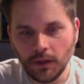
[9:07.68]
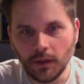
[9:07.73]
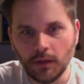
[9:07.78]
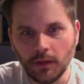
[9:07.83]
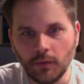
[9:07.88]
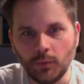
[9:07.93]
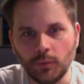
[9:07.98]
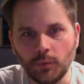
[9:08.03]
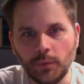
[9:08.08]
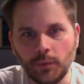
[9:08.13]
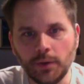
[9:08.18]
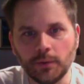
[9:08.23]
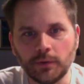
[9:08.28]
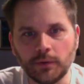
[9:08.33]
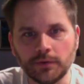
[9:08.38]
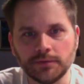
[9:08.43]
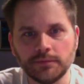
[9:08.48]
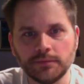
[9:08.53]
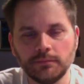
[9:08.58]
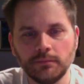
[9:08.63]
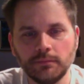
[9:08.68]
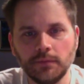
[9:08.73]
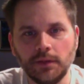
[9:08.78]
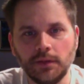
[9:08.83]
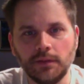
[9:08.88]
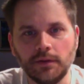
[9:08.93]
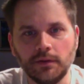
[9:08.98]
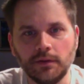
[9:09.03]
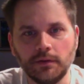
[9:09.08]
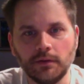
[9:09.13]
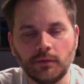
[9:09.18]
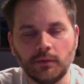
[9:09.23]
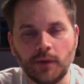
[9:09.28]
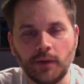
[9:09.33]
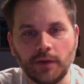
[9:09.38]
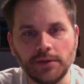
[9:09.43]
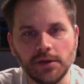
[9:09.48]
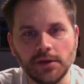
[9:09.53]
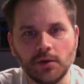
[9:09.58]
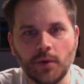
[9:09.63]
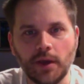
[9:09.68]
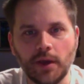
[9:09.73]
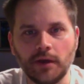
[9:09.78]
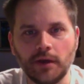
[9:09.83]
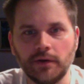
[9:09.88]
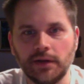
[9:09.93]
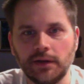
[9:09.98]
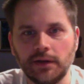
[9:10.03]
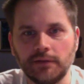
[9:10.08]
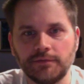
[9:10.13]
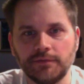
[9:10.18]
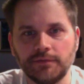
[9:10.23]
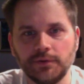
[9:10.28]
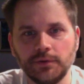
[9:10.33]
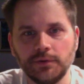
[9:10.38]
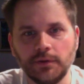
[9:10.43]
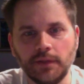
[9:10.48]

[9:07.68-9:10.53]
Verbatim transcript: when we were in the around the equator eating fruit,